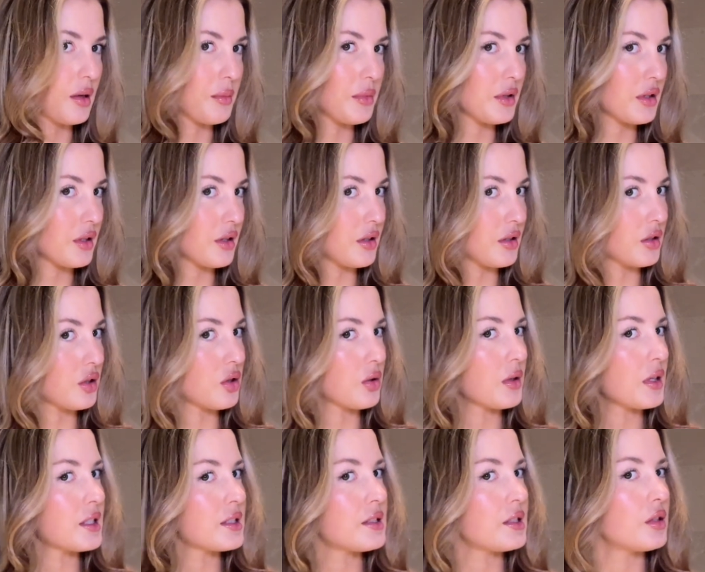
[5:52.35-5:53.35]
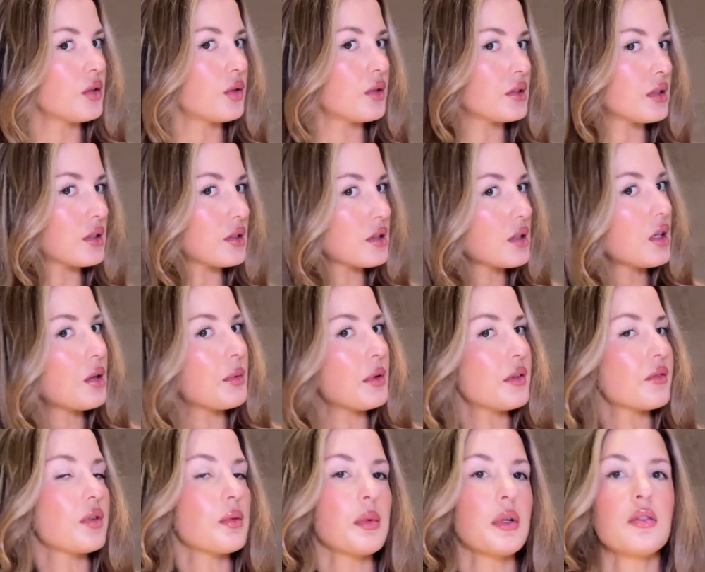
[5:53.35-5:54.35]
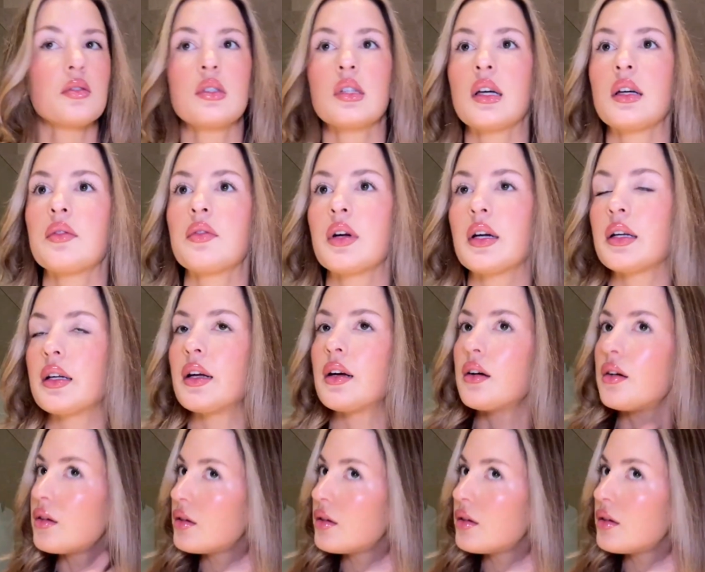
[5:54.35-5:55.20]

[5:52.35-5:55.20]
but there are crazy noises coming from outside right now.